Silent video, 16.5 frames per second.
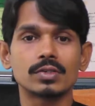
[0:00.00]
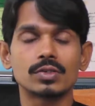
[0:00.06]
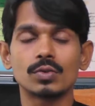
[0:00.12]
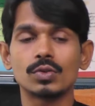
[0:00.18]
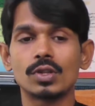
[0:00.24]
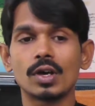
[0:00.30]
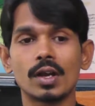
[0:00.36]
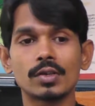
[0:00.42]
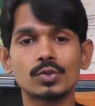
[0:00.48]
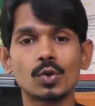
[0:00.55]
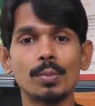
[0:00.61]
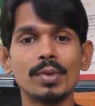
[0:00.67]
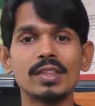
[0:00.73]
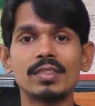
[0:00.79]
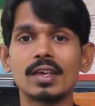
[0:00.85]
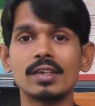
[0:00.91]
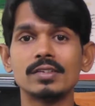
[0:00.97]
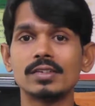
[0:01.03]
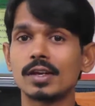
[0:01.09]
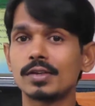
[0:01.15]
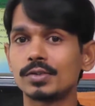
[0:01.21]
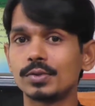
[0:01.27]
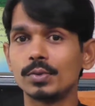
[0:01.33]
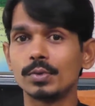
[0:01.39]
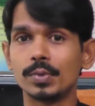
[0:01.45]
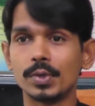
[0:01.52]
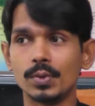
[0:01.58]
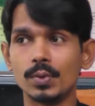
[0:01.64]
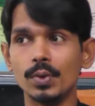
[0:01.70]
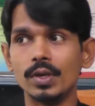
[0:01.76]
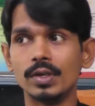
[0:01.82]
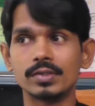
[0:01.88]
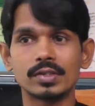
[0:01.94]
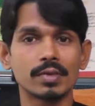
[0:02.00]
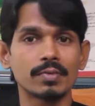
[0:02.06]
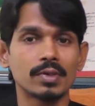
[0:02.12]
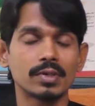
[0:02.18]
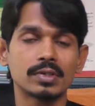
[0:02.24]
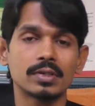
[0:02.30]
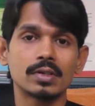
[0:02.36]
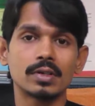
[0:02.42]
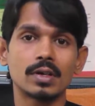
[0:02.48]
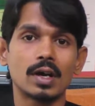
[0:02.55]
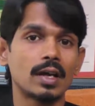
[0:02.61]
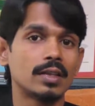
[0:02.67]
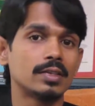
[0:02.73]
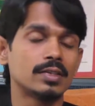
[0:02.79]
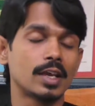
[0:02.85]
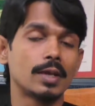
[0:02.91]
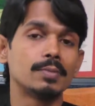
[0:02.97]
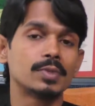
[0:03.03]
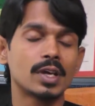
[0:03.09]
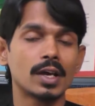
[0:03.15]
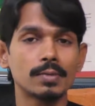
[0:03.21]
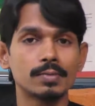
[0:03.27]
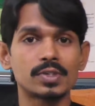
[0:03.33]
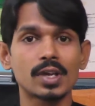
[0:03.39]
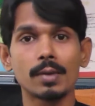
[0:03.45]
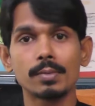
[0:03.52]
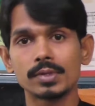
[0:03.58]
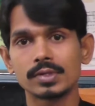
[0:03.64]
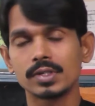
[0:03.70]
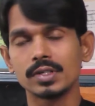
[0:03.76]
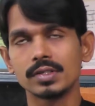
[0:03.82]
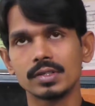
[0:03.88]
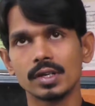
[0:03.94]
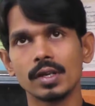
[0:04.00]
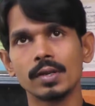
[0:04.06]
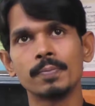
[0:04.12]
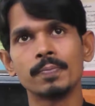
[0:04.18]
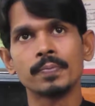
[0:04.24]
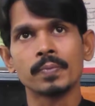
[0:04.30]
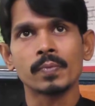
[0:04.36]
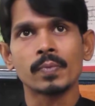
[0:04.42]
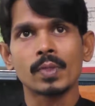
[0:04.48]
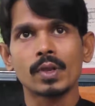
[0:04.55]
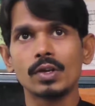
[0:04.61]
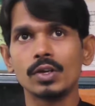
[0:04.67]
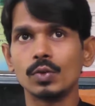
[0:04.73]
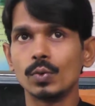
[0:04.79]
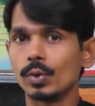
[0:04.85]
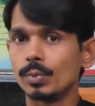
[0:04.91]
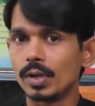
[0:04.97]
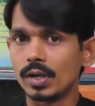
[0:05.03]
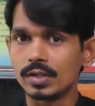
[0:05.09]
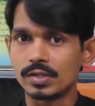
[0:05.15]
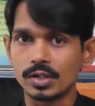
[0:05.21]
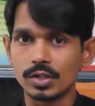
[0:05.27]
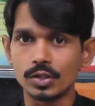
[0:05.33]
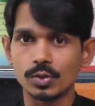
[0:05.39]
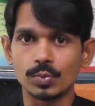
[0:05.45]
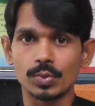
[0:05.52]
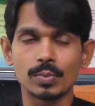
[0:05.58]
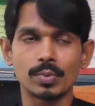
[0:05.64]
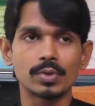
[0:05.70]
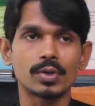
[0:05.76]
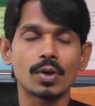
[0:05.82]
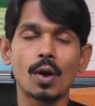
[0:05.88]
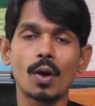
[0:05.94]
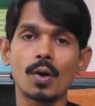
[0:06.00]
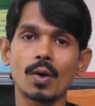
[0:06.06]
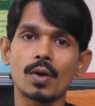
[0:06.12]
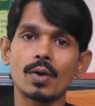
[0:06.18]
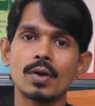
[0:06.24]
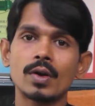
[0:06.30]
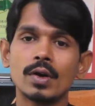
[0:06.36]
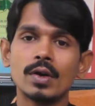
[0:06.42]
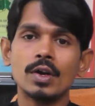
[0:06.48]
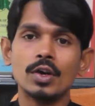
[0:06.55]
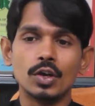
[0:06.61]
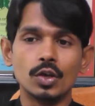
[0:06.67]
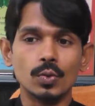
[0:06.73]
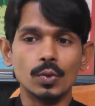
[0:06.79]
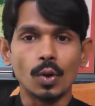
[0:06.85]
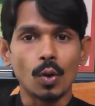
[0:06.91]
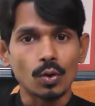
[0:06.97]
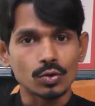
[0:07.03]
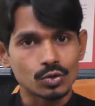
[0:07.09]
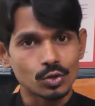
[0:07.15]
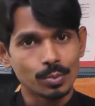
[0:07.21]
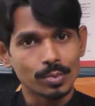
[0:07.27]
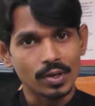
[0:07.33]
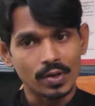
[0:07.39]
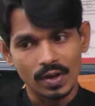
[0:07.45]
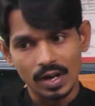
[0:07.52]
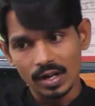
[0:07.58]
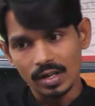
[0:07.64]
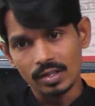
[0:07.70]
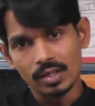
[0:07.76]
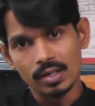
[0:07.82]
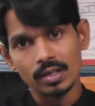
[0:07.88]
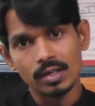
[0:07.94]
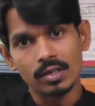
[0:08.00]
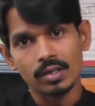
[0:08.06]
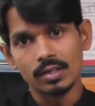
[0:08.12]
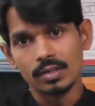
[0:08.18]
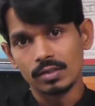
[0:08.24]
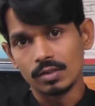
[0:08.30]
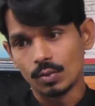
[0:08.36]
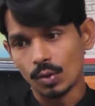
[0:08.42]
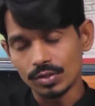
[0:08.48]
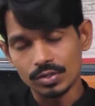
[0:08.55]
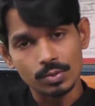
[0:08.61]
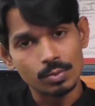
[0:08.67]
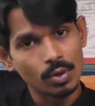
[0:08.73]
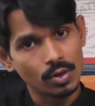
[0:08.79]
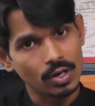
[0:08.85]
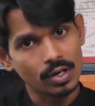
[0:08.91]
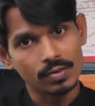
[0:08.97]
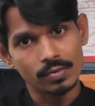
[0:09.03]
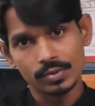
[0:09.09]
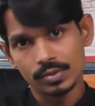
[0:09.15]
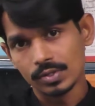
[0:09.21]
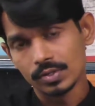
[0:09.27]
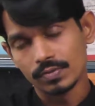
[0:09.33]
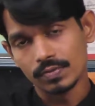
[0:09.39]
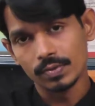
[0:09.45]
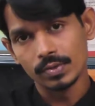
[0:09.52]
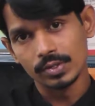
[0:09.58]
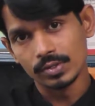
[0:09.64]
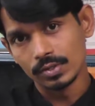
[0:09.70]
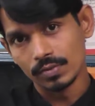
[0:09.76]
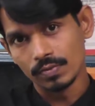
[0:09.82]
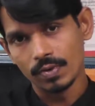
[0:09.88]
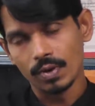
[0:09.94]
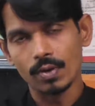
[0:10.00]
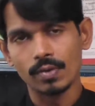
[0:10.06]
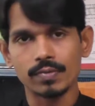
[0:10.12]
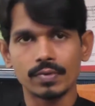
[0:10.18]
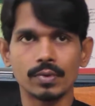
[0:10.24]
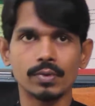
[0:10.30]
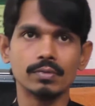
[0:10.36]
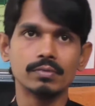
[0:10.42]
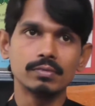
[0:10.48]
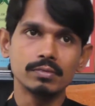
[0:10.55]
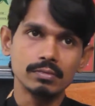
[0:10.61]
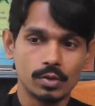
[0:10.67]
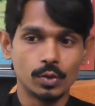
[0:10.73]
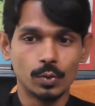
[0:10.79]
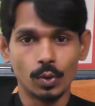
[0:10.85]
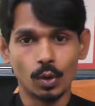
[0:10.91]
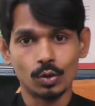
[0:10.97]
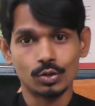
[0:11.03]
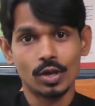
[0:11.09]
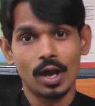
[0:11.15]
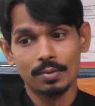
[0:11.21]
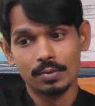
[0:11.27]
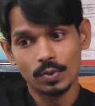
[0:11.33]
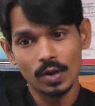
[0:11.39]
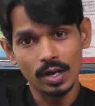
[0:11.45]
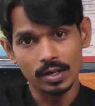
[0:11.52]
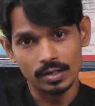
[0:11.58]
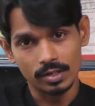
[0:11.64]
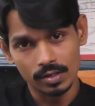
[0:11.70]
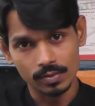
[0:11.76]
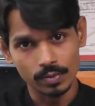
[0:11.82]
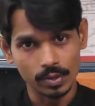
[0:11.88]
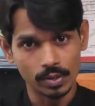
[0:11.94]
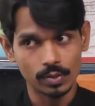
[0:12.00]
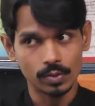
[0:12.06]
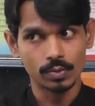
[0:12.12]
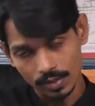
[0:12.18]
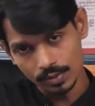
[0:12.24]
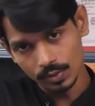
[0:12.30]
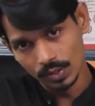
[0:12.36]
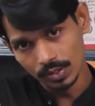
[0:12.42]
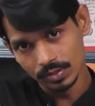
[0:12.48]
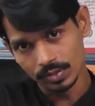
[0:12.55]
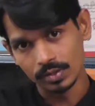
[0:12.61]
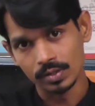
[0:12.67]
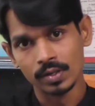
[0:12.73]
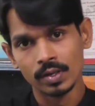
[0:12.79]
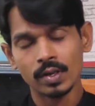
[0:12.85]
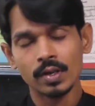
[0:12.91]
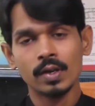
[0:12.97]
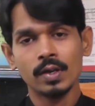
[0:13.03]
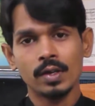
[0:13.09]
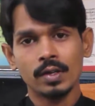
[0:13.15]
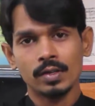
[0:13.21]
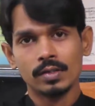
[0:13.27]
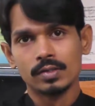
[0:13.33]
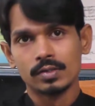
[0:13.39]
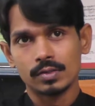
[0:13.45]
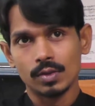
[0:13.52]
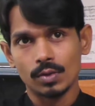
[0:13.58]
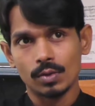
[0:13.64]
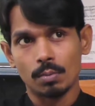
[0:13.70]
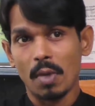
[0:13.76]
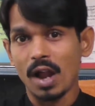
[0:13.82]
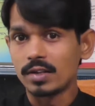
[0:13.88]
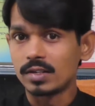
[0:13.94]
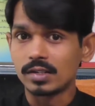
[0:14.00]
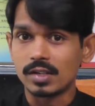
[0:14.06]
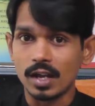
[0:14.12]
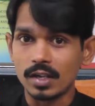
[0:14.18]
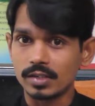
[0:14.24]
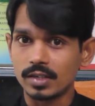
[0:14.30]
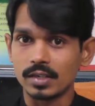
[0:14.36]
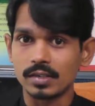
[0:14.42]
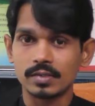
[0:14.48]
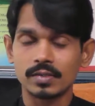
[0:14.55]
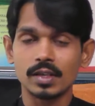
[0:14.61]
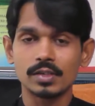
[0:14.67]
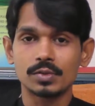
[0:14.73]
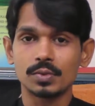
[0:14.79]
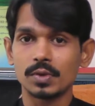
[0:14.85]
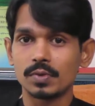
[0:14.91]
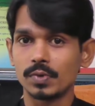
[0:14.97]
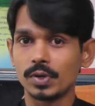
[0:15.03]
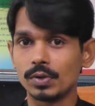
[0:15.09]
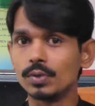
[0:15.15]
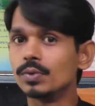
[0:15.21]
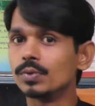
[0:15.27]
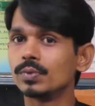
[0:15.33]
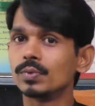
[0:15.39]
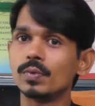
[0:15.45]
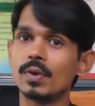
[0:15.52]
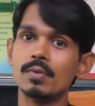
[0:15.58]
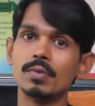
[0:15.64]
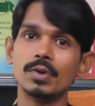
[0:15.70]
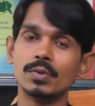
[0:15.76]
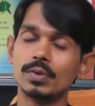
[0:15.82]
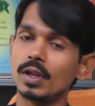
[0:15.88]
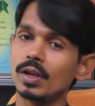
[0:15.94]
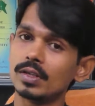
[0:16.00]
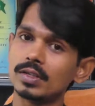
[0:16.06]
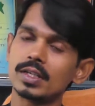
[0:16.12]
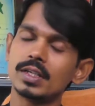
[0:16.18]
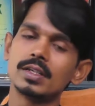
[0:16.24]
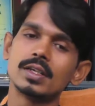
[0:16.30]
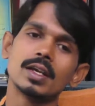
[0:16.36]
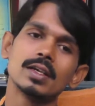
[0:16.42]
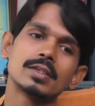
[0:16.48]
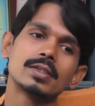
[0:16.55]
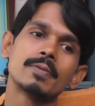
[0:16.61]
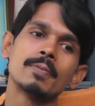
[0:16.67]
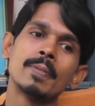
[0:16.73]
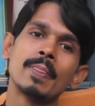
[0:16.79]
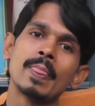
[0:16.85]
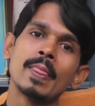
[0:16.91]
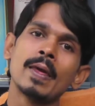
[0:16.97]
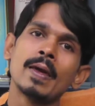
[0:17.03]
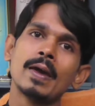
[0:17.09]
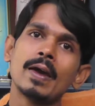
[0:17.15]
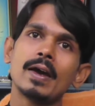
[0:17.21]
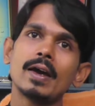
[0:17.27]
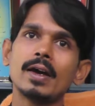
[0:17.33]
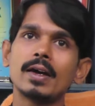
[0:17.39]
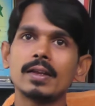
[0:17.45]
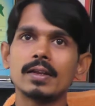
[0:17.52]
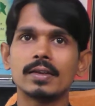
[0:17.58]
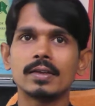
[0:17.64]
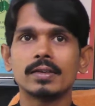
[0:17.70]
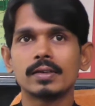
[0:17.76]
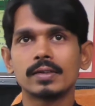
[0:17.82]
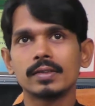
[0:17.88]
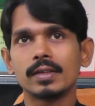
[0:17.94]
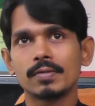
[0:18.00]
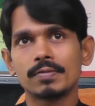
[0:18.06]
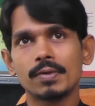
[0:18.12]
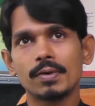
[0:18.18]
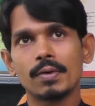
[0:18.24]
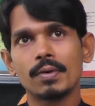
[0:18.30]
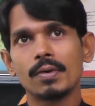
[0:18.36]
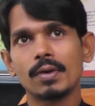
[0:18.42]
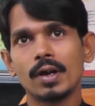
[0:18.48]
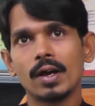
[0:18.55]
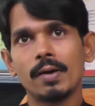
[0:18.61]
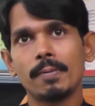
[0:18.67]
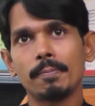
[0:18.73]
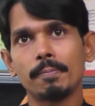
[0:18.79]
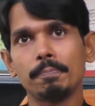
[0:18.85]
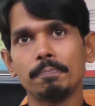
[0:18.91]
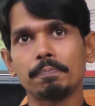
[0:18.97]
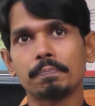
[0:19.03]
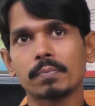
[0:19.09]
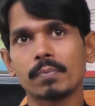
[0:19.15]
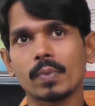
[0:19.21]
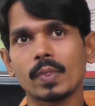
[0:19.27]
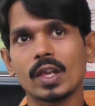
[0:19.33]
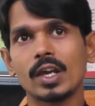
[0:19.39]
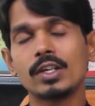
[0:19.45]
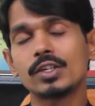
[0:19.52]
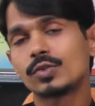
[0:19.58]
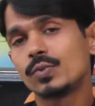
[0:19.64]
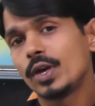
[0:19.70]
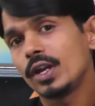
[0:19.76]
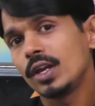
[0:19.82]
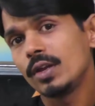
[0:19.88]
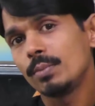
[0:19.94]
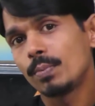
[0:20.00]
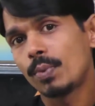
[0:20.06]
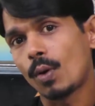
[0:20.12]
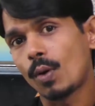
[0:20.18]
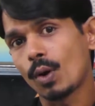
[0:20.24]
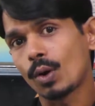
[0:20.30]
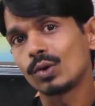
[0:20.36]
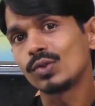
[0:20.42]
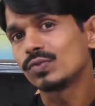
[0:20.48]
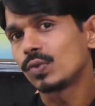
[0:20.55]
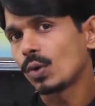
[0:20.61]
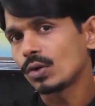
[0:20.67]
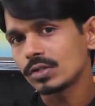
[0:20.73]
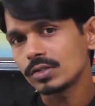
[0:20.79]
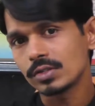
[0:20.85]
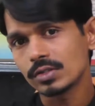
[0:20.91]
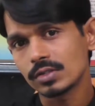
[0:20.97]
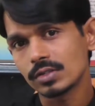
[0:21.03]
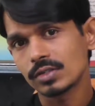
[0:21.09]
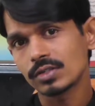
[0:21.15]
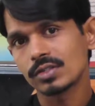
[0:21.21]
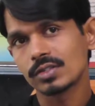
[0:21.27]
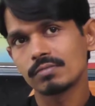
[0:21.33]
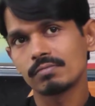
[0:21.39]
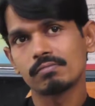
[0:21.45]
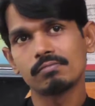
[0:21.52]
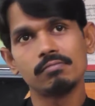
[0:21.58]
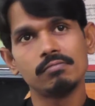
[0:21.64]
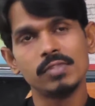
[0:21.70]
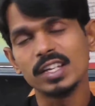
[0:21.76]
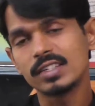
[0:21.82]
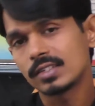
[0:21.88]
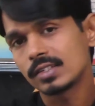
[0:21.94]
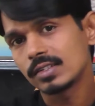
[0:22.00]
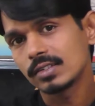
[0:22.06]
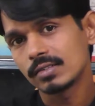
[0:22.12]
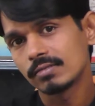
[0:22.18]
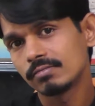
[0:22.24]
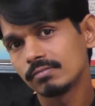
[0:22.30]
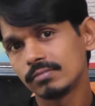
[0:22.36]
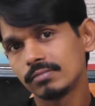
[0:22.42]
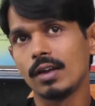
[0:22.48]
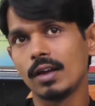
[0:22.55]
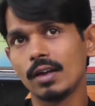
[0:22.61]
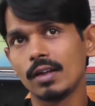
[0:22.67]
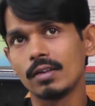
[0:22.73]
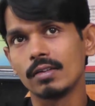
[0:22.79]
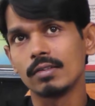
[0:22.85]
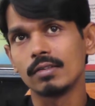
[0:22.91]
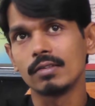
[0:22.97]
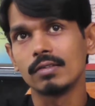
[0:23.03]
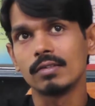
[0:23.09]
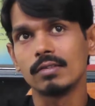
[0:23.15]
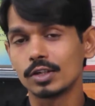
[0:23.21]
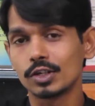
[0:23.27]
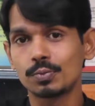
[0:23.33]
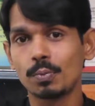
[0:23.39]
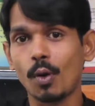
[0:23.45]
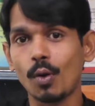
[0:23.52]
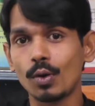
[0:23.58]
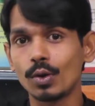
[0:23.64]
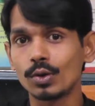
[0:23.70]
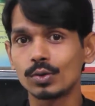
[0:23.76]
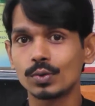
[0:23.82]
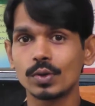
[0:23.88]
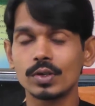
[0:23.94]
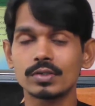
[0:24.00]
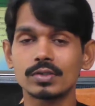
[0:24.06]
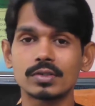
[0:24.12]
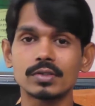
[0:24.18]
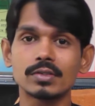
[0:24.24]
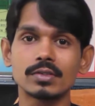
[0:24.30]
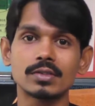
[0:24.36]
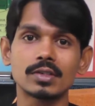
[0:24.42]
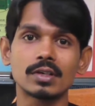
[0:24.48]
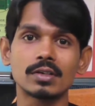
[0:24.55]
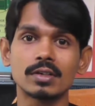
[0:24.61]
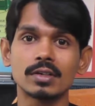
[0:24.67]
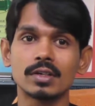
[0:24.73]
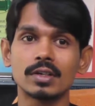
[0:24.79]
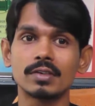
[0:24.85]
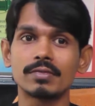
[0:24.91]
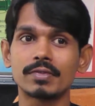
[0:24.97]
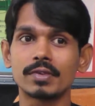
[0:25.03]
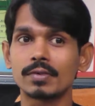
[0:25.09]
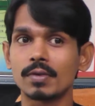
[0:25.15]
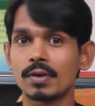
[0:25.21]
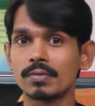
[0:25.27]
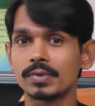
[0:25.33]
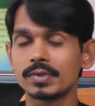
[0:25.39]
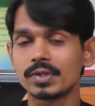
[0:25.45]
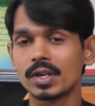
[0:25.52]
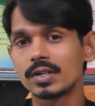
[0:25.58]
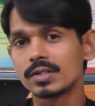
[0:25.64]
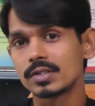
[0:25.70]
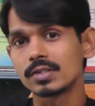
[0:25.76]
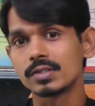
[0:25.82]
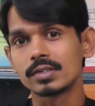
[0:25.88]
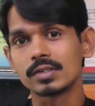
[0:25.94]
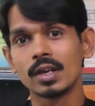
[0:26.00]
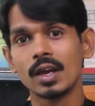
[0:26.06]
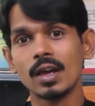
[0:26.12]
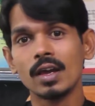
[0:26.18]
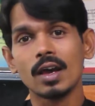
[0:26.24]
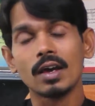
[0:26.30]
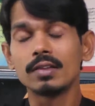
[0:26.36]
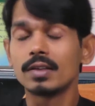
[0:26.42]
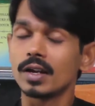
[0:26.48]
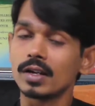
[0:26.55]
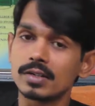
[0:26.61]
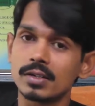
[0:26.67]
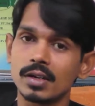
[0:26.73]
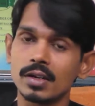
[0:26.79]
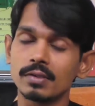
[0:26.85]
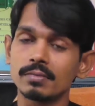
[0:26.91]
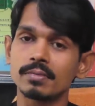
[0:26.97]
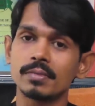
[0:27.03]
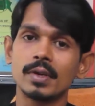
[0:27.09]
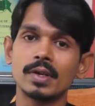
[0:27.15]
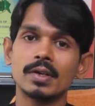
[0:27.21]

So there are so many things that you will be doing several at the same time, simultaneously. You will be listening to people talk. You will also be reading the question booklet which is in front of you. You will also have to write as you listen. So multitasking, that's what we do when we do the listening test. And therefore it is very important to focus, listen and respond to questions and different conversations at the right time.